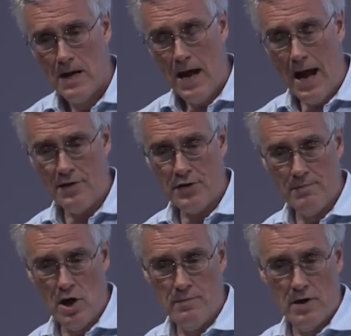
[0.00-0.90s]
At the
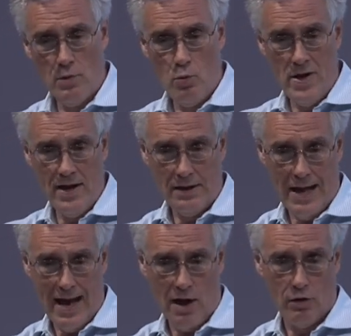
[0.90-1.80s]
moment, we
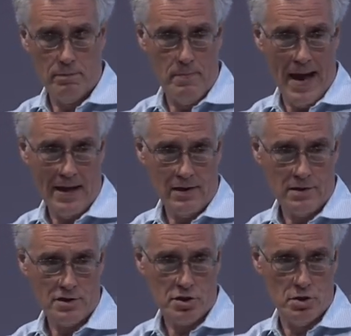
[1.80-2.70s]
allow
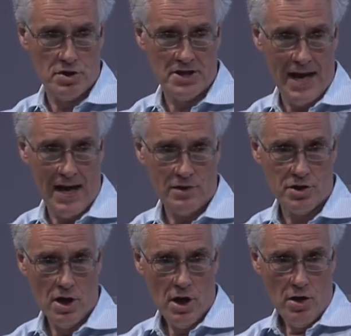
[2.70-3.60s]
banks to
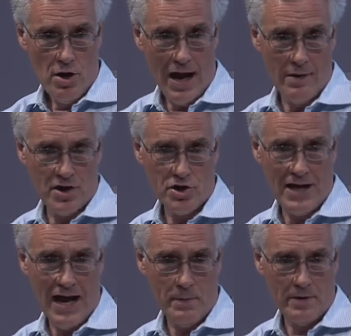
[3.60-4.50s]
set how much
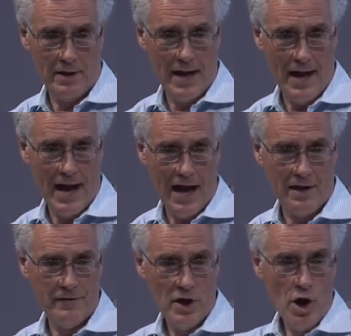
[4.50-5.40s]
capital they
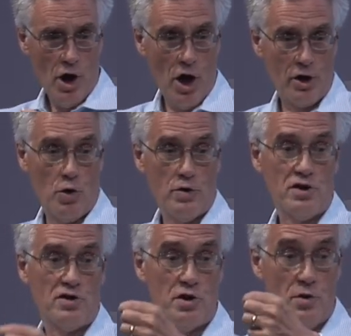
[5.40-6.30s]
have
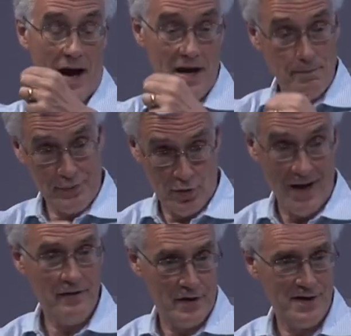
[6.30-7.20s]
according to a
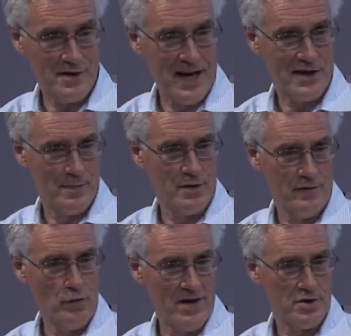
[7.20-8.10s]
private assessment
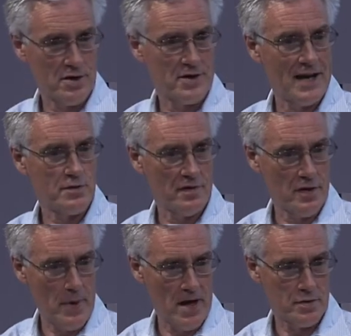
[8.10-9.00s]
of risks. That's what the
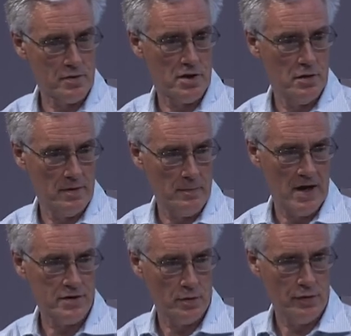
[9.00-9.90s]
Basel II and
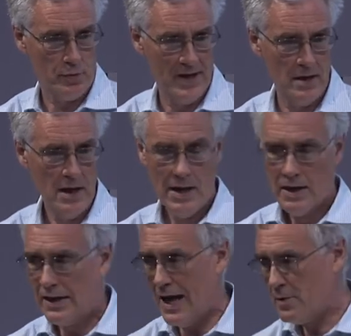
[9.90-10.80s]
Basel III
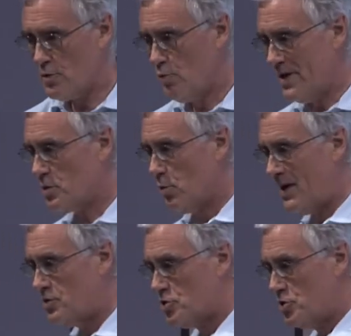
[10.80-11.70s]
capital risk
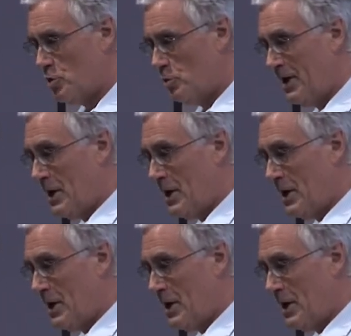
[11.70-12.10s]
weights do.